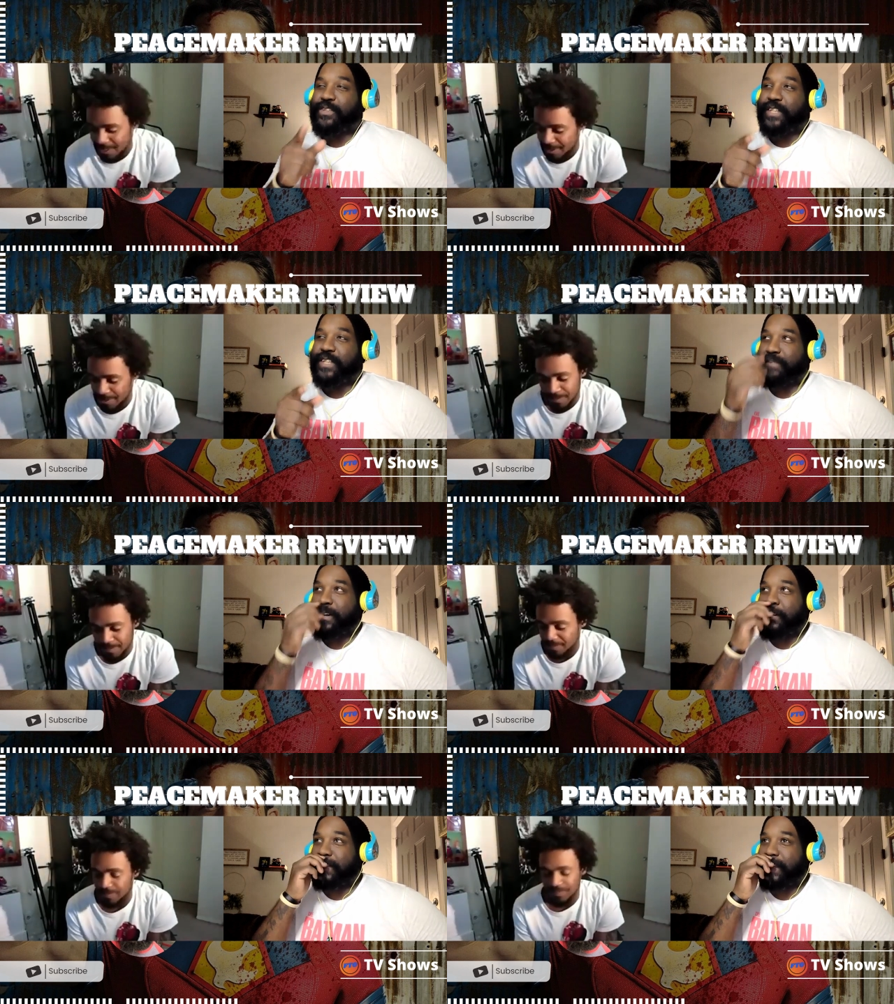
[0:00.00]
Speaker 1: you said
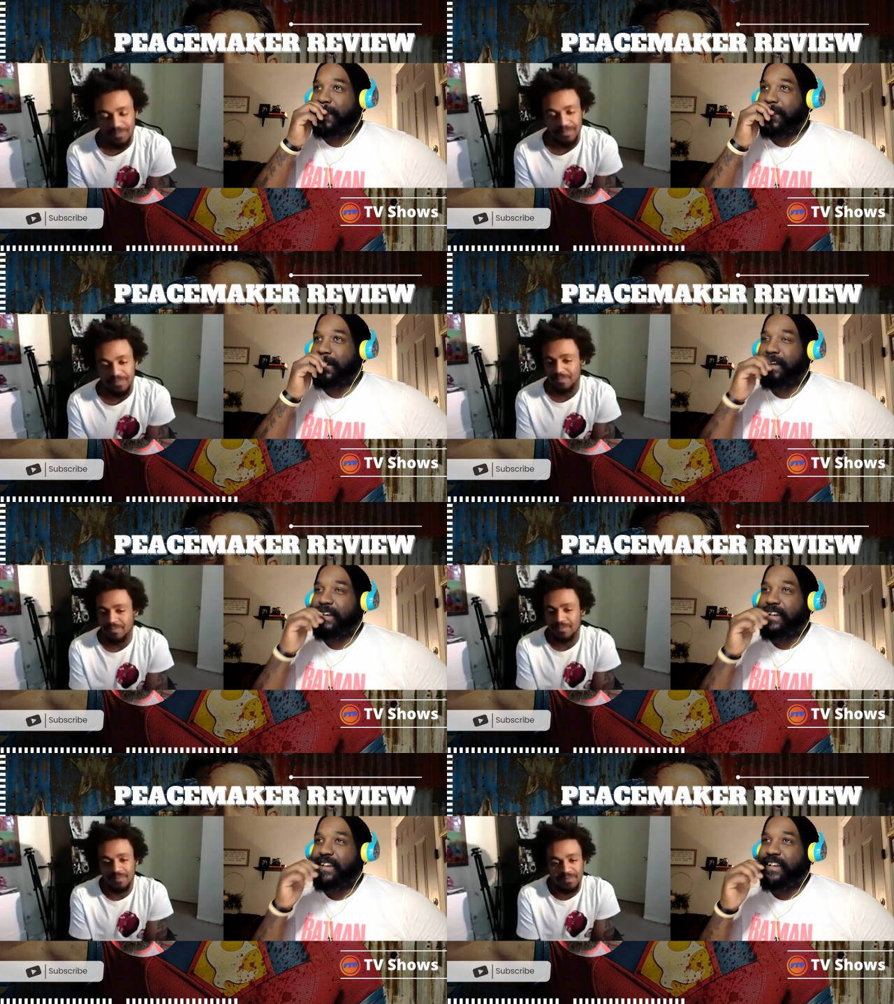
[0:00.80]
about uh
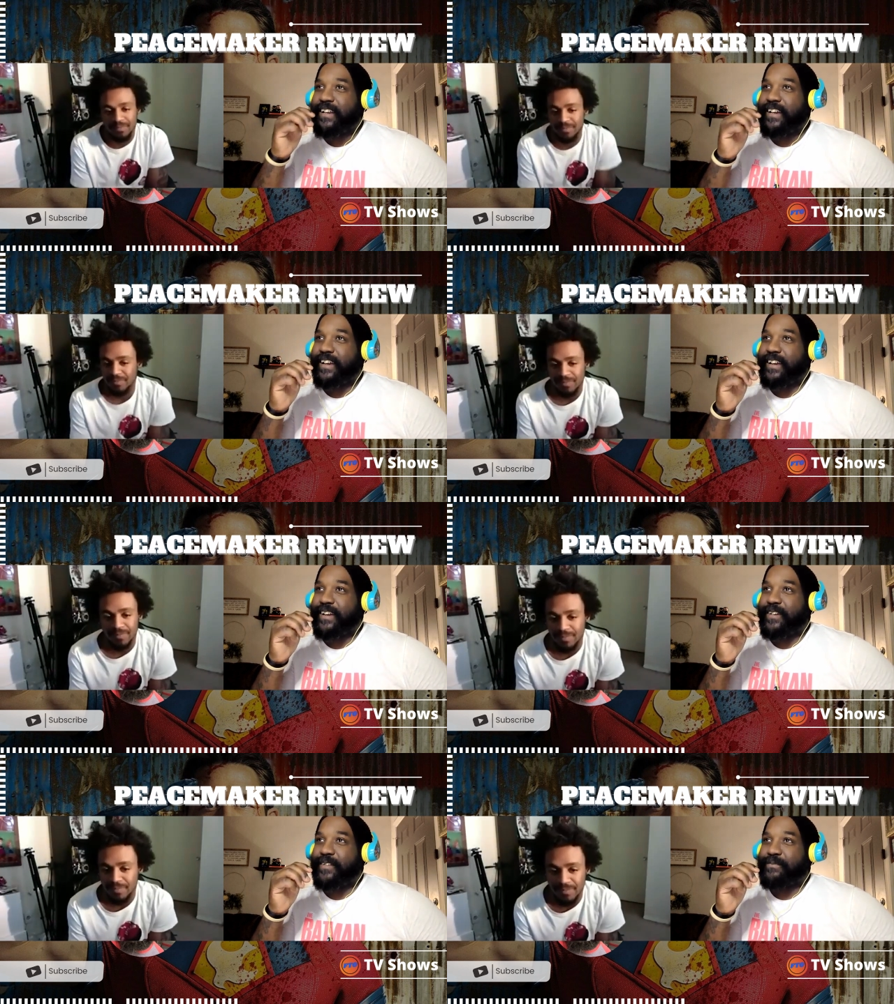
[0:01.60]

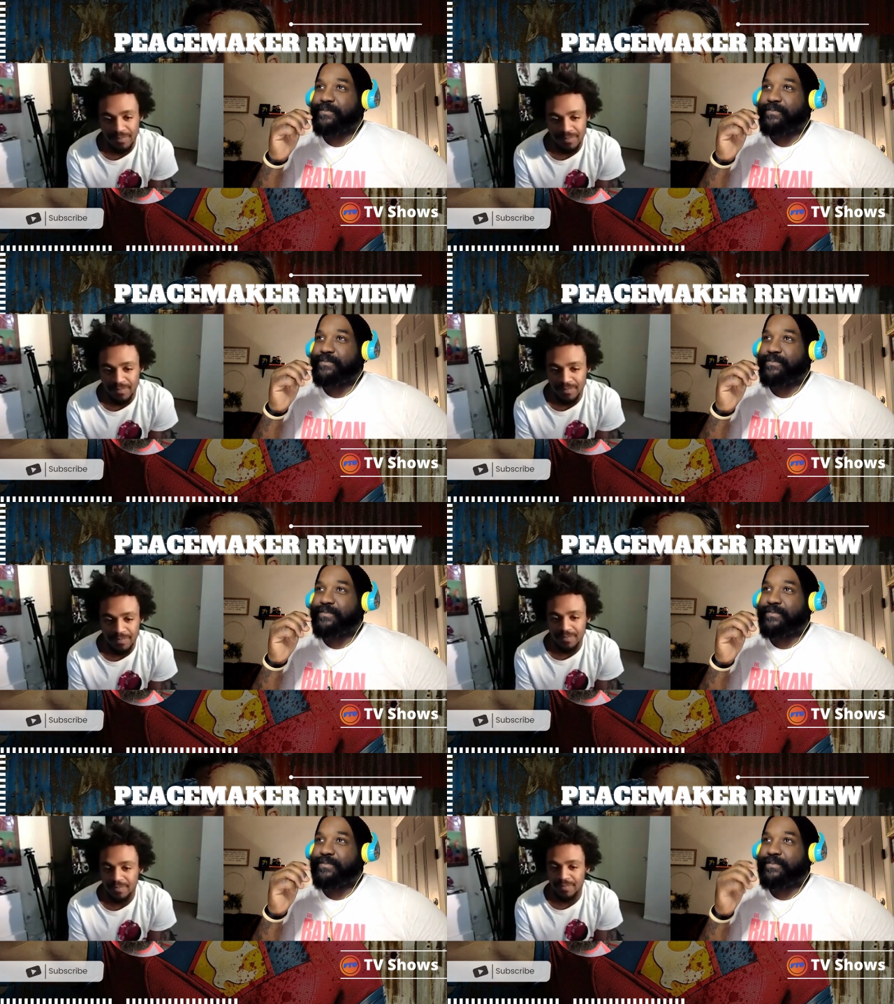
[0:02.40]
uh,
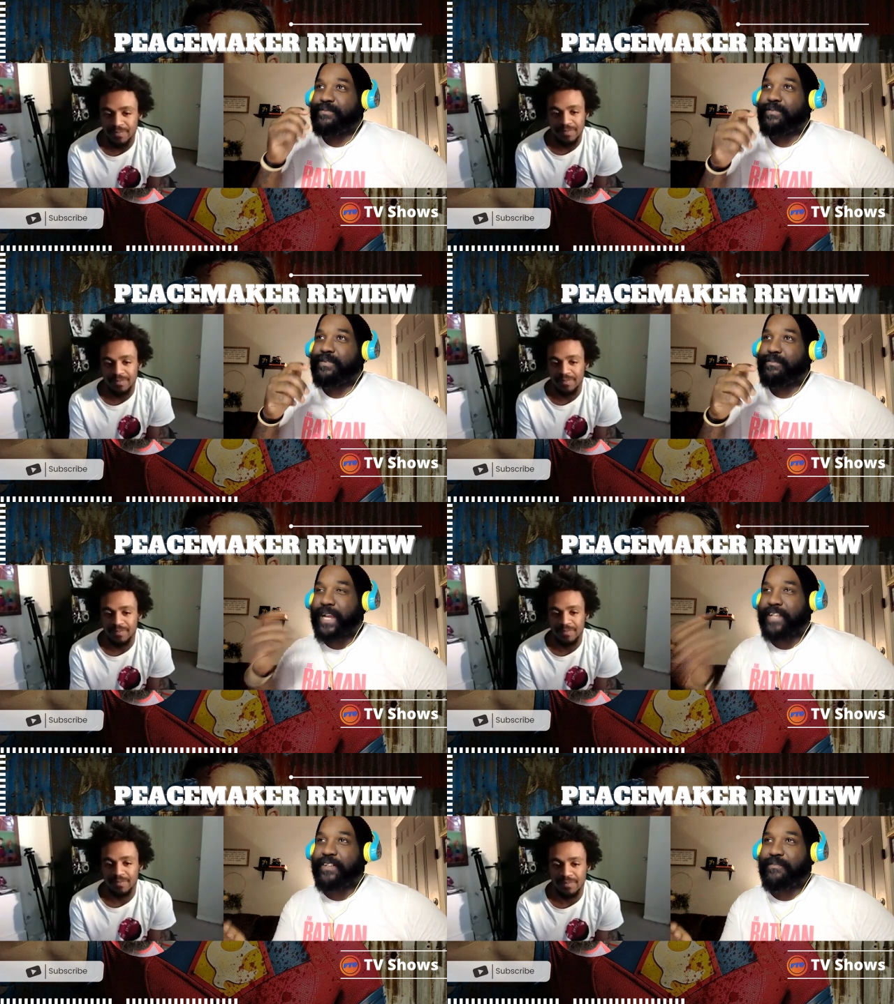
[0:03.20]

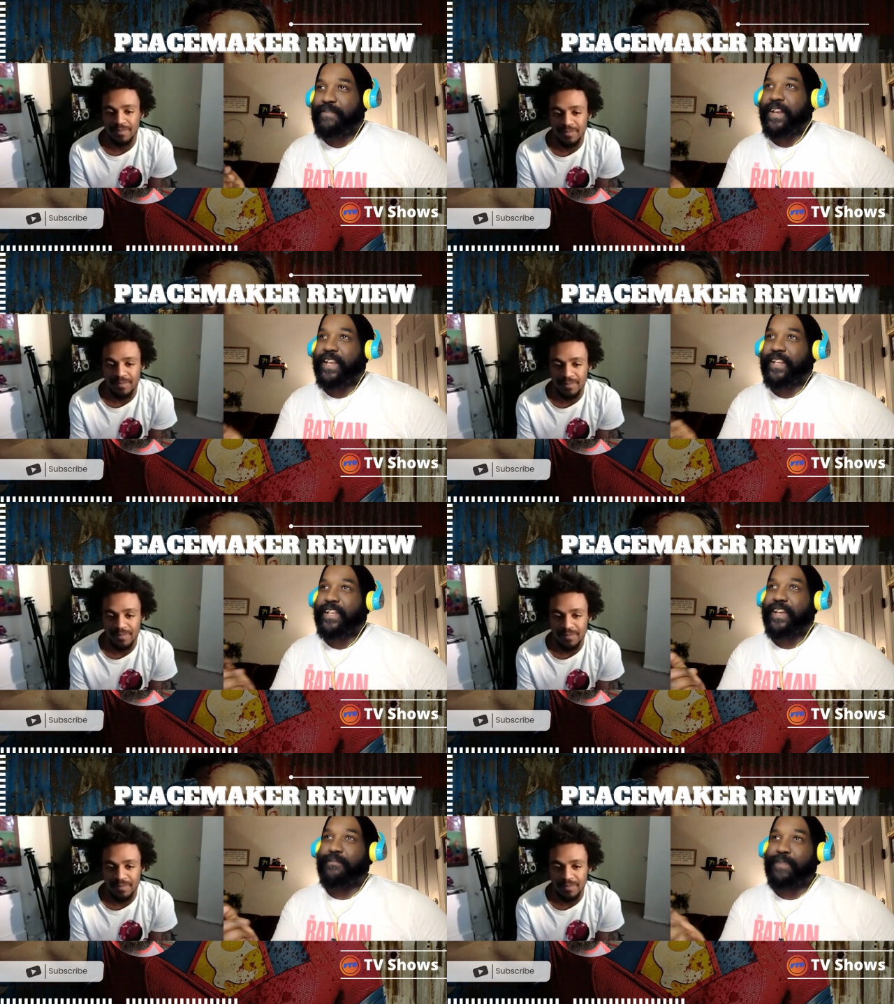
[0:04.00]
Pattinson being like
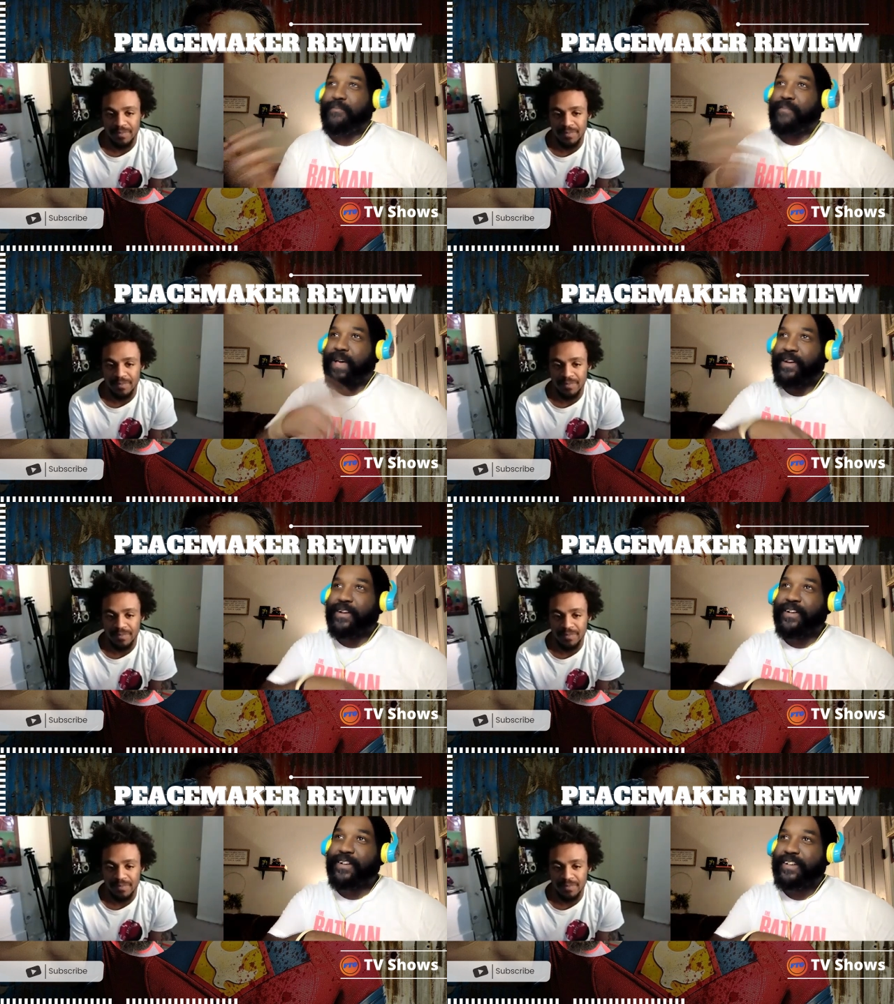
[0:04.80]
the being
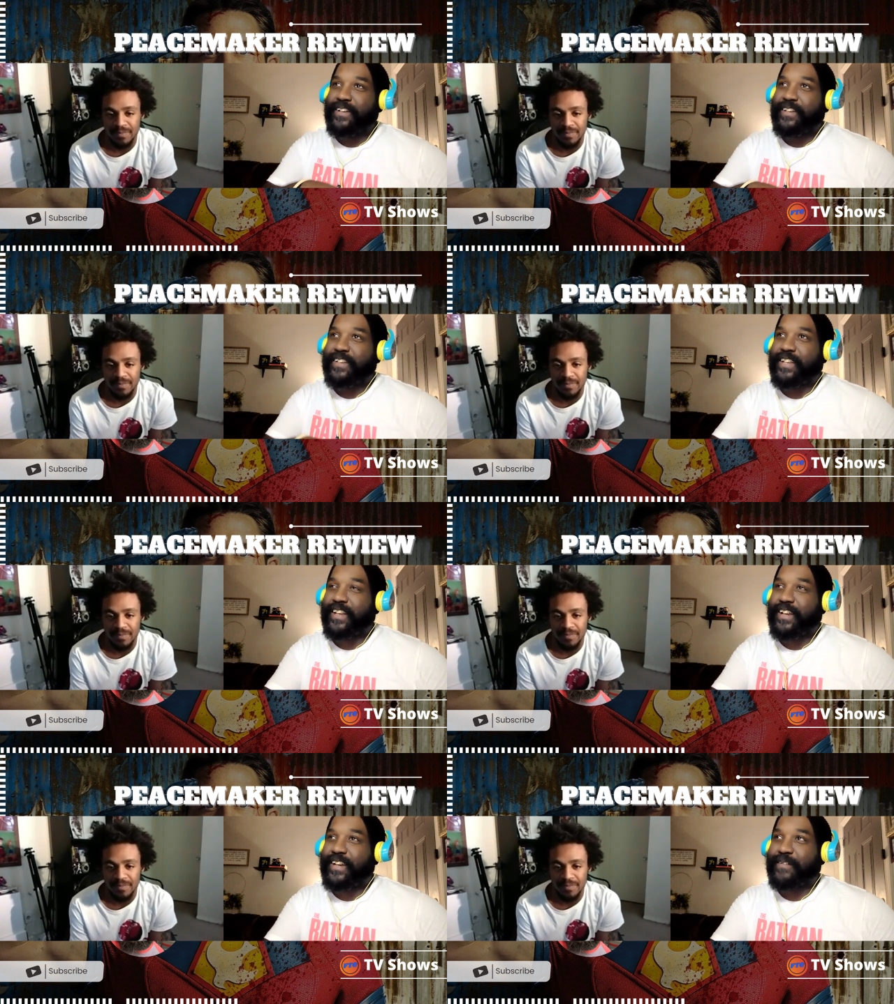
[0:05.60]
better than
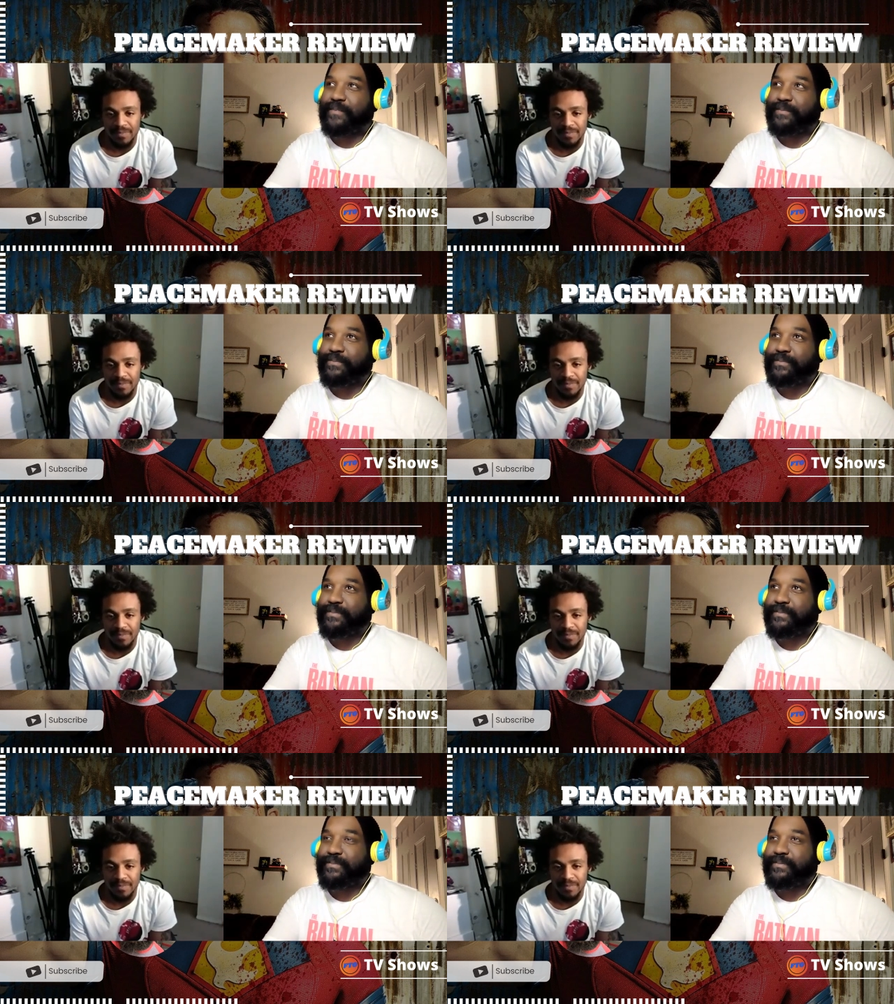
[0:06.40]
um
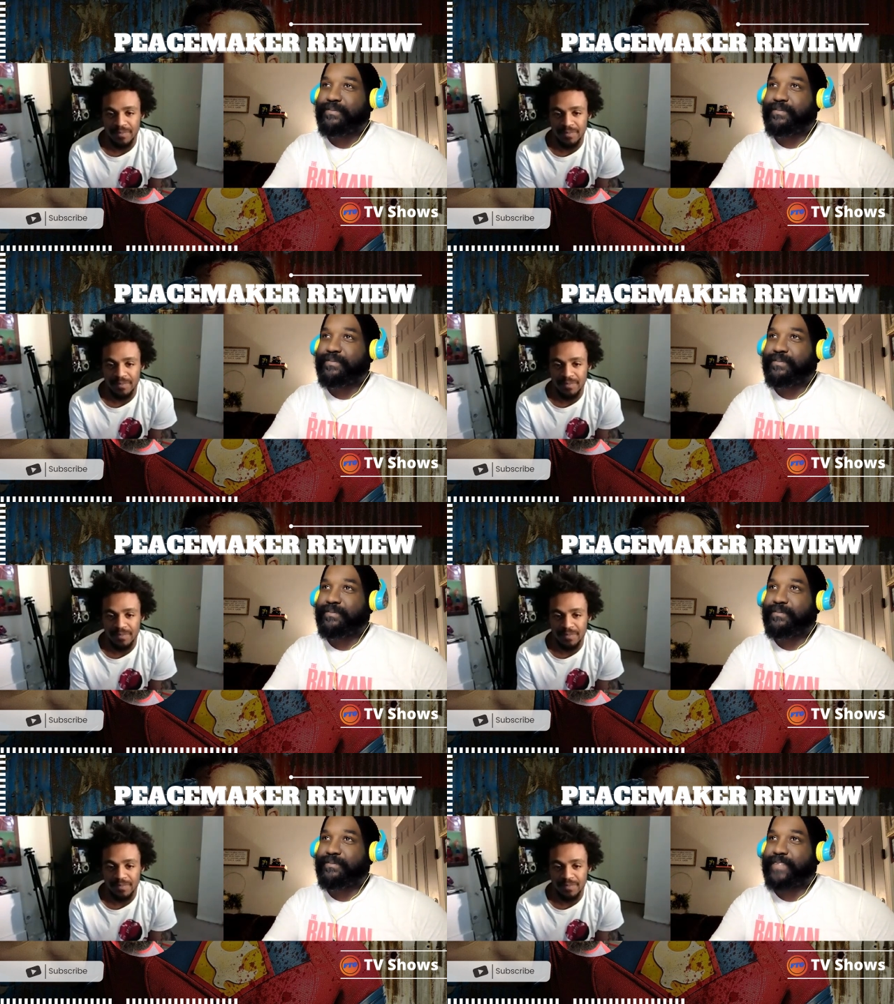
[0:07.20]

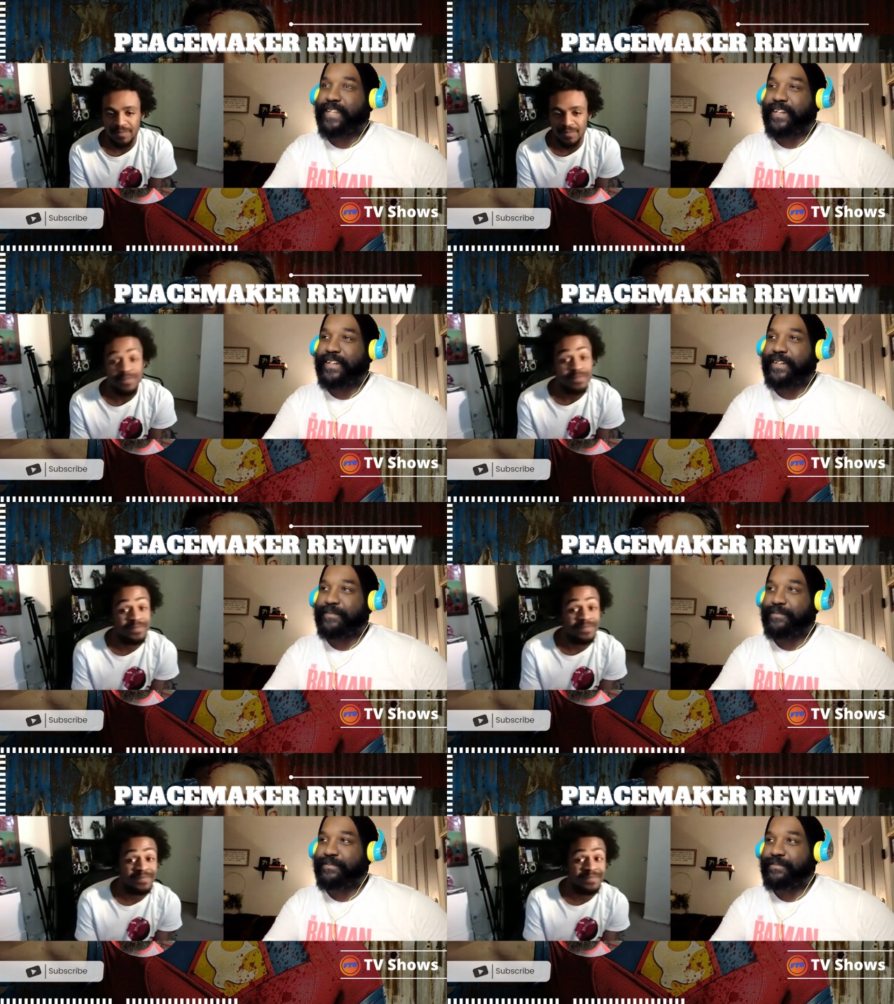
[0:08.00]
than um